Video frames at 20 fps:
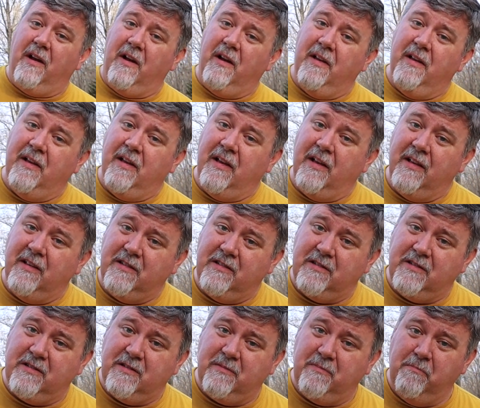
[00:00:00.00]
a
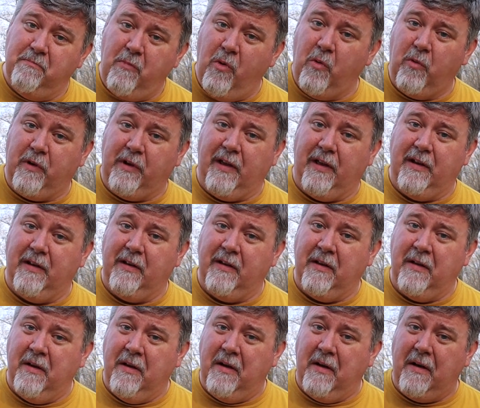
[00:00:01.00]
smoking,
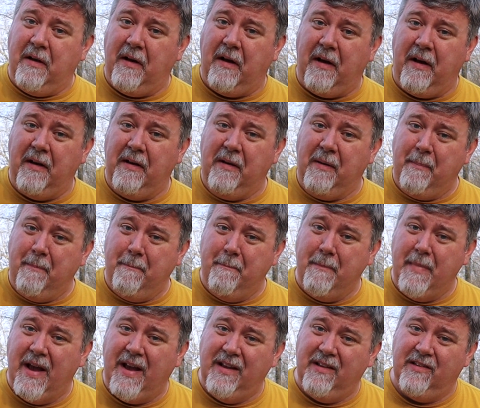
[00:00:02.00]
hot,
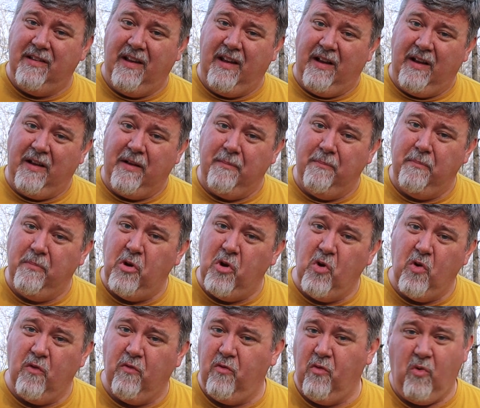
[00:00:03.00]
amazing,
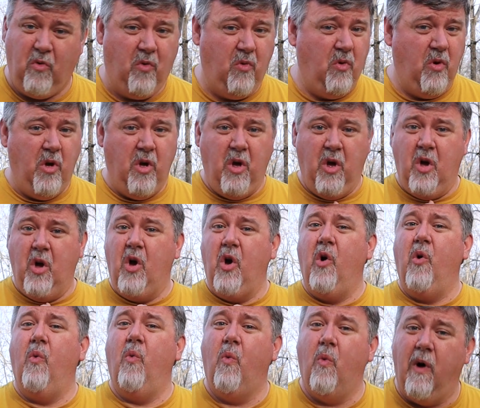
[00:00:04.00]
beautiful
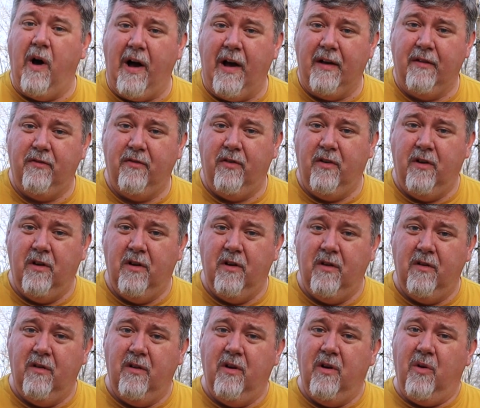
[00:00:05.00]
wife
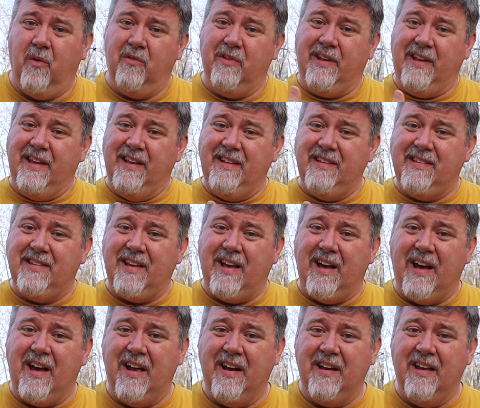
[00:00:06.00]
on the
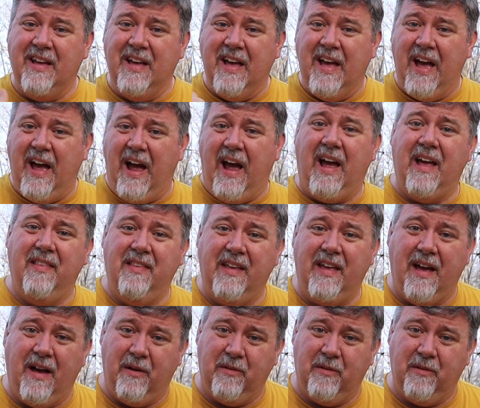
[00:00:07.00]
inside and the